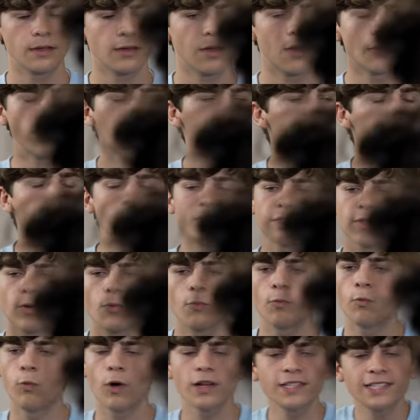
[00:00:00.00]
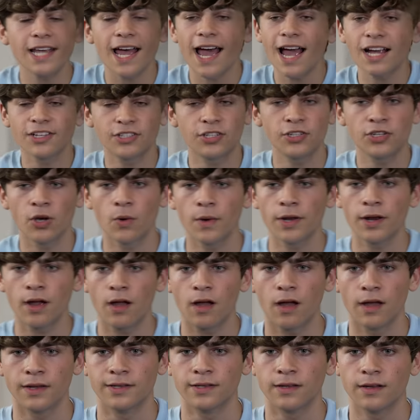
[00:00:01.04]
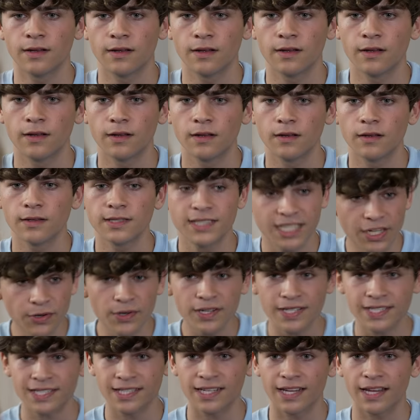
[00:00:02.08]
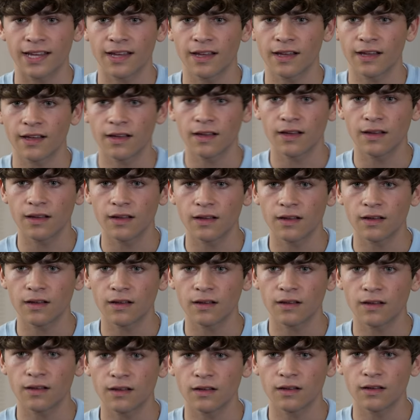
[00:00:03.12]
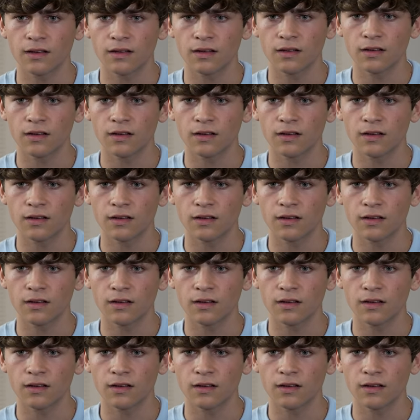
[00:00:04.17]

Okay, girls, what's actually going on? Seriously. Ayden,